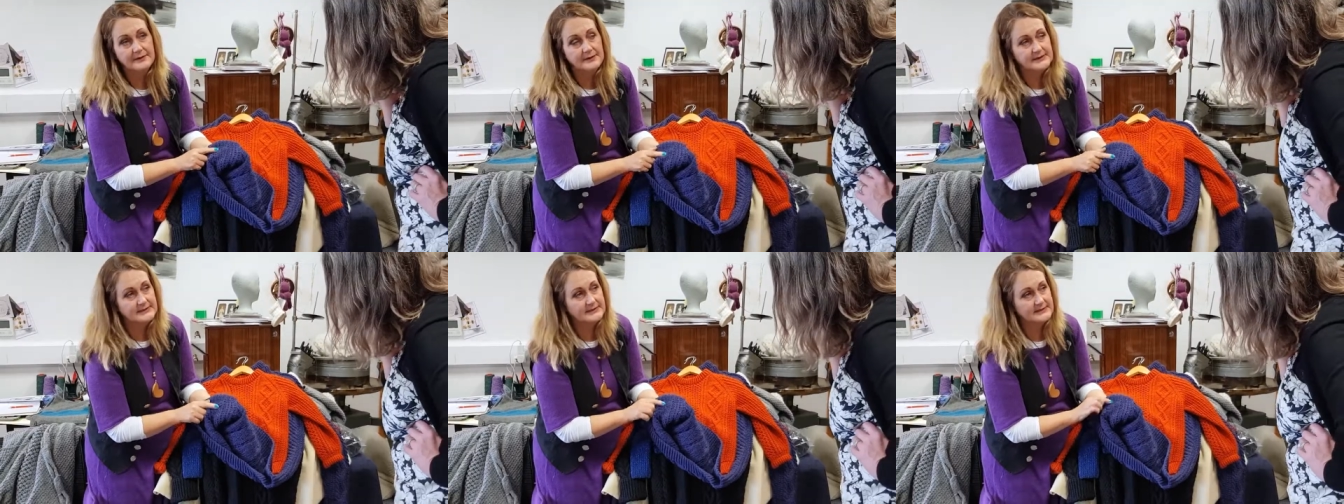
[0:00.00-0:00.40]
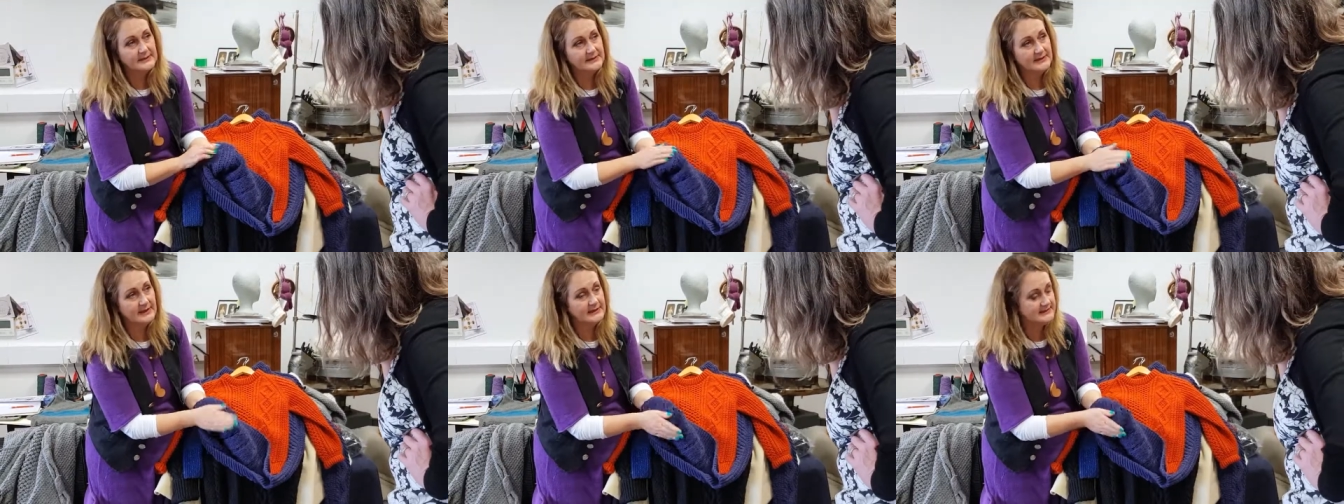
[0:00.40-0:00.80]
Mm It's
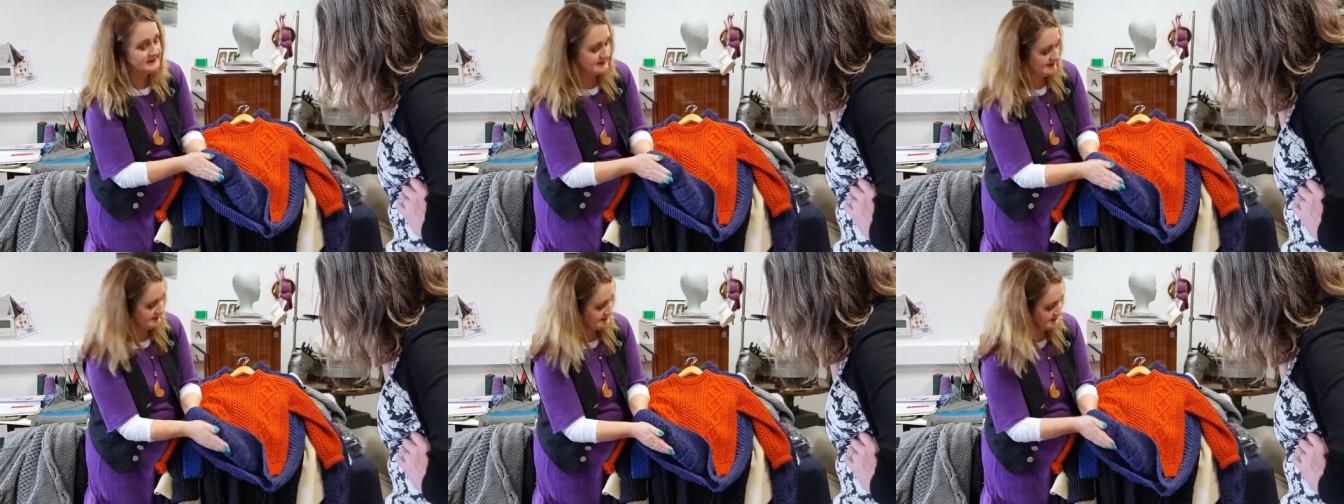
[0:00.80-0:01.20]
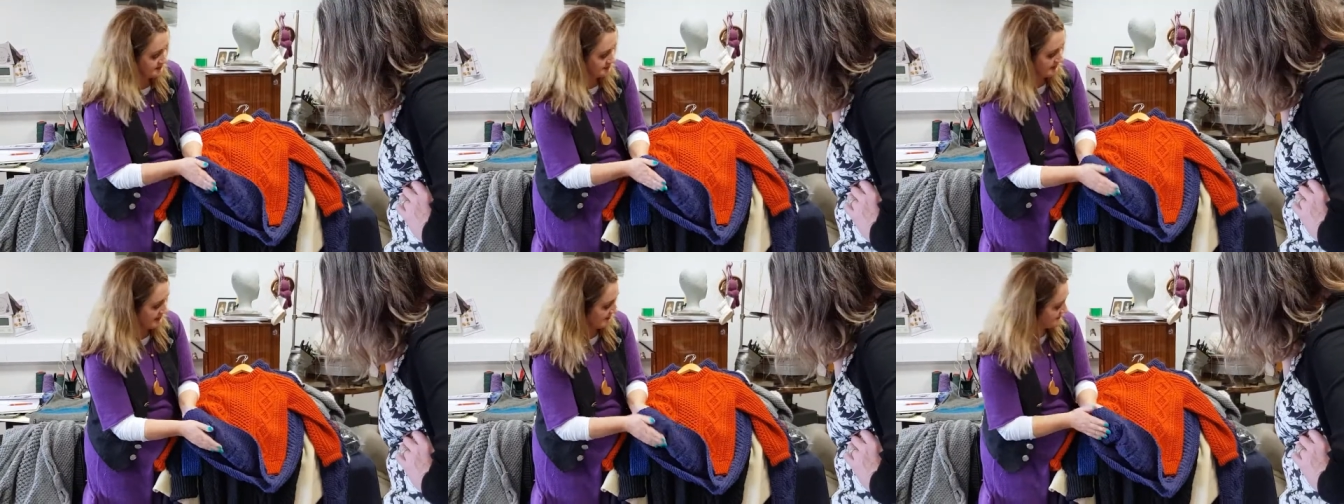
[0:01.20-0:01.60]
got nice
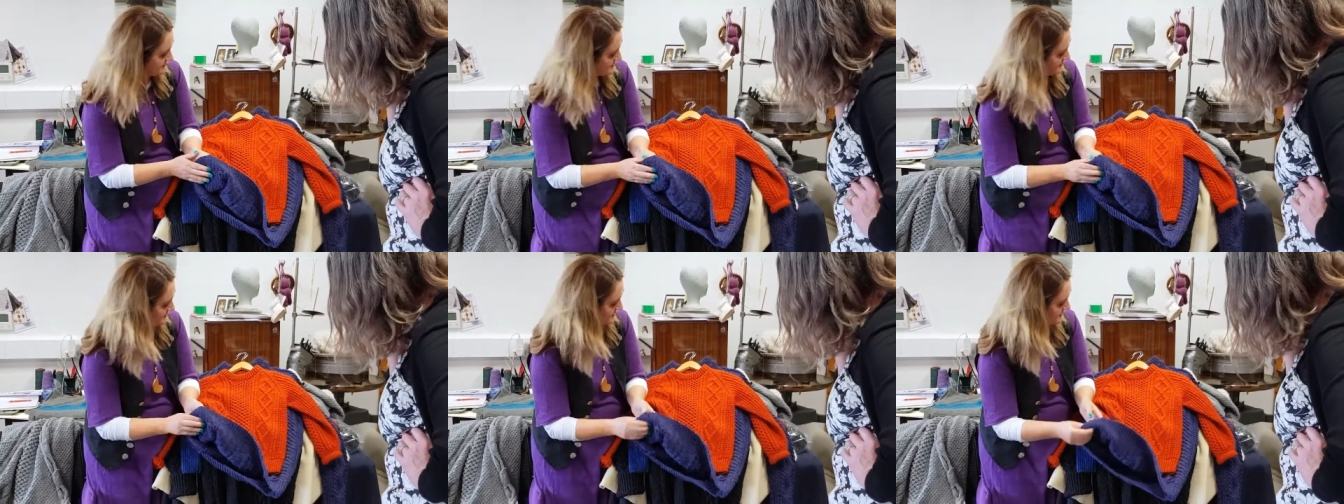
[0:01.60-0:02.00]
strength to